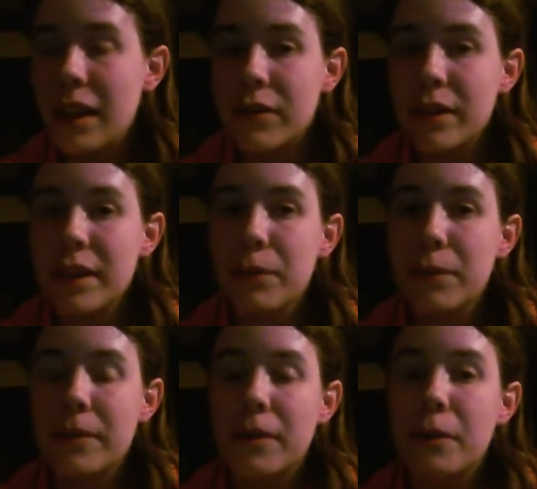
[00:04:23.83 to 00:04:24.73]
that
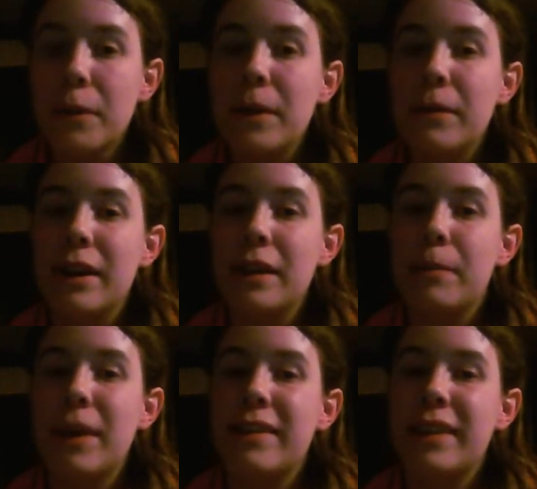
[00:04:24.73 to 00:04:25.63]
really would be one of
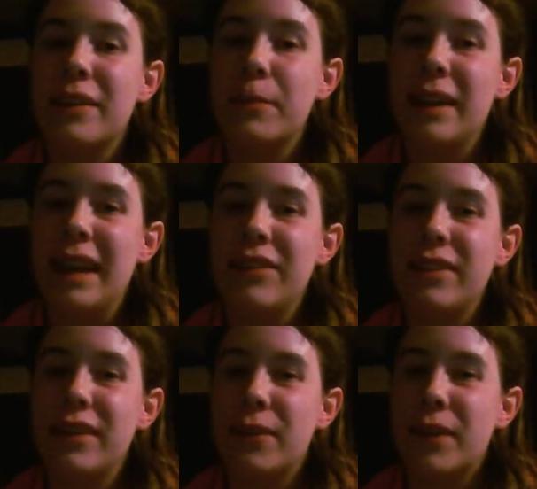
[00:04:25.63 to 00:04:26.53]
the best
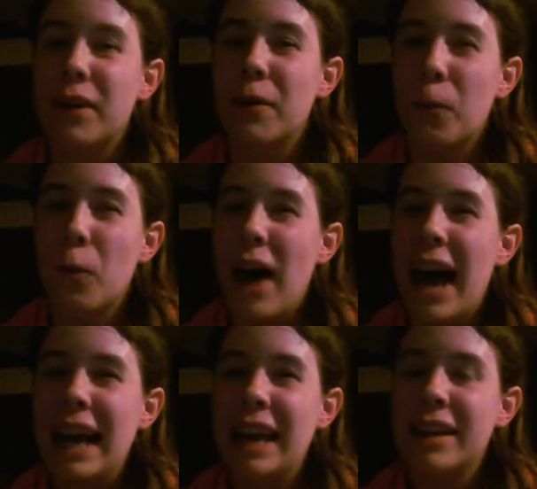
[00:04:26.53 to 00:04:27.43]
explanations for
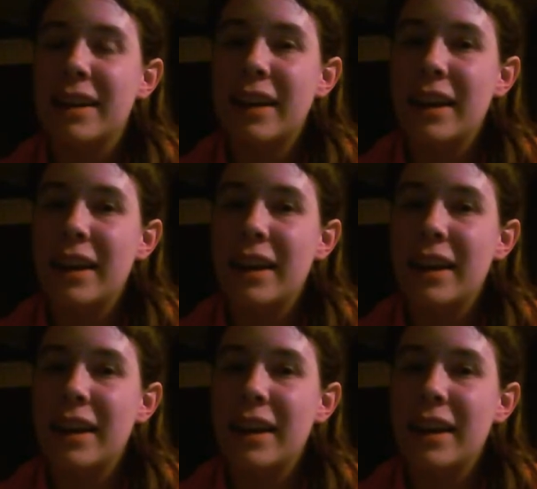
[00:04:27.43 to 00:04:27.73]
why